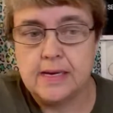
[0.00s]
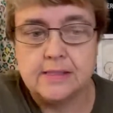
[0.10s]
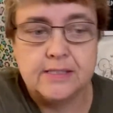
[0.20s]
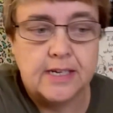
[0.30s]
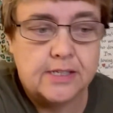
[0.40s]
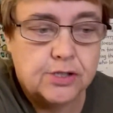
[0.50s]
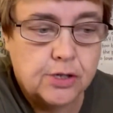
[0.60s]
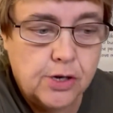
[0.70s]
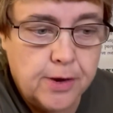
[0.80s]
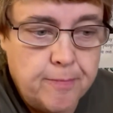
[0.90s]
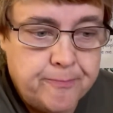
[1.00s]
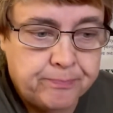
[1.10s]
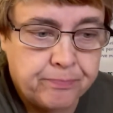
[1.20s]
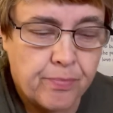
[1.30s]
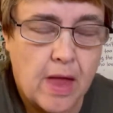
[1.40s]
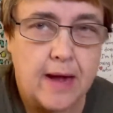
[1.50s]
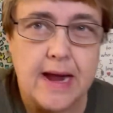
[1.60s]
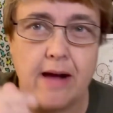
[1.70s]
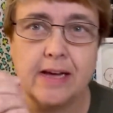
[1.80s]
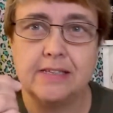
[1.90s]
I said, it's good.
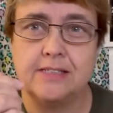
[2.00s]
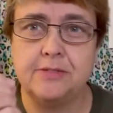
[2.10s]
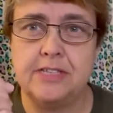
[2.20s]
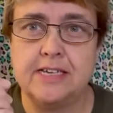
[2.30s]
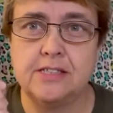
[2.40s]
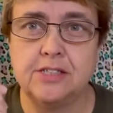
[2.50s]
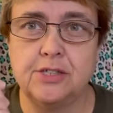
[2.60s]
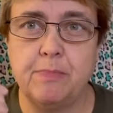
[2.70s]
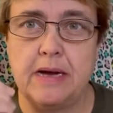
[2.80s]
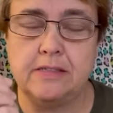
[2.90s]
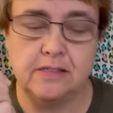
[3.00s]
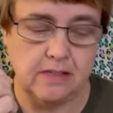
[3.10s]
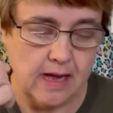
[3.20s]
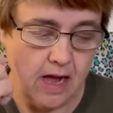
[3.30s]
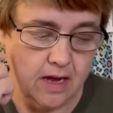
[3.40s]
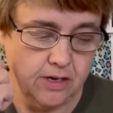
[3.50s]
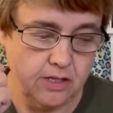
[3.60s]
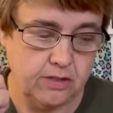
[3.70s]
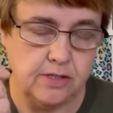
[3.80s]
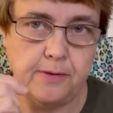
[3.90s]
Now I can taste the spices, like
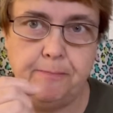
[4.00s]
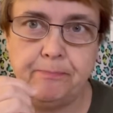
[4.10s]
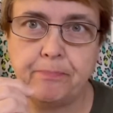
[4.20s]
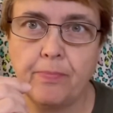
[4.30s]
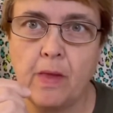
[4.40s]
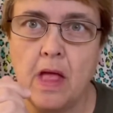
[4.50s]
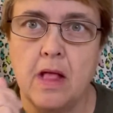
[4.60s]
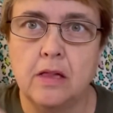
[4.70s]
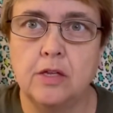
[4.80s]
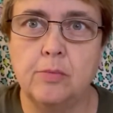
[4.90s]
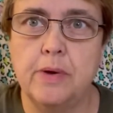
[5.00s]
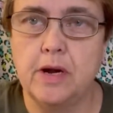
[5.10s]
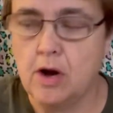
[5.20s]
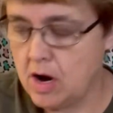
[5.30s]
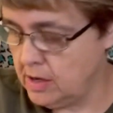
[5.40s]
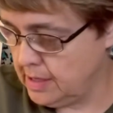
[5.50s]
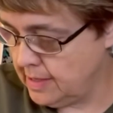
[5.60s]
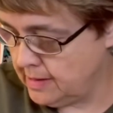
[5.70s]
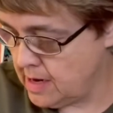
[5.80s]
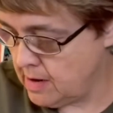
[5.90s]
onions and a little bit of garlic
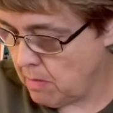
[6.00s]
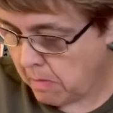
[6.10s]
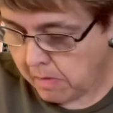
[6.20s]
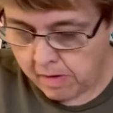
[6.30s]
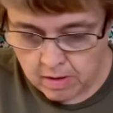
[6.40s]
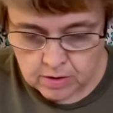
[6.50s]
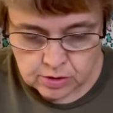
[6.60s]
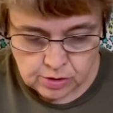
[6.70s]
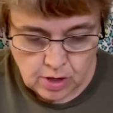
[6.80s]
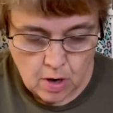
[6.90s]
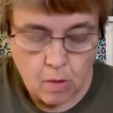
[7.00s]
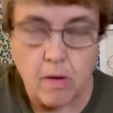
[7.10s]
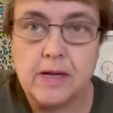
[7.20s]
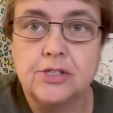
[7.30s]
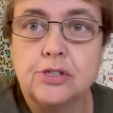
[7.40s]
in there. So it's